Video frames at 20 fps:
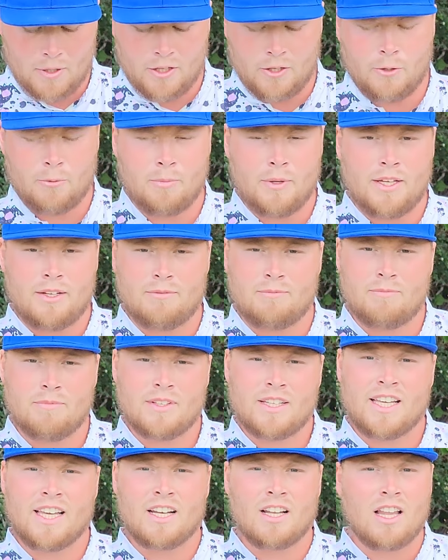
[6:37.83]
little bit,
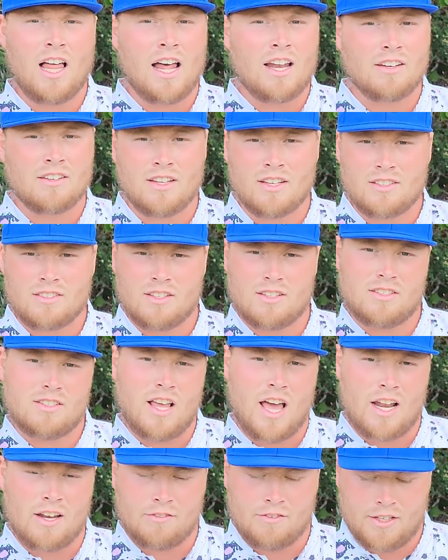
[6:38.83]
get a lot of distance
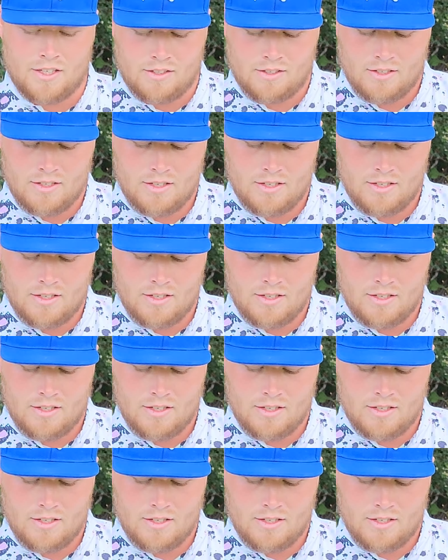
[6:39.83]
out of it.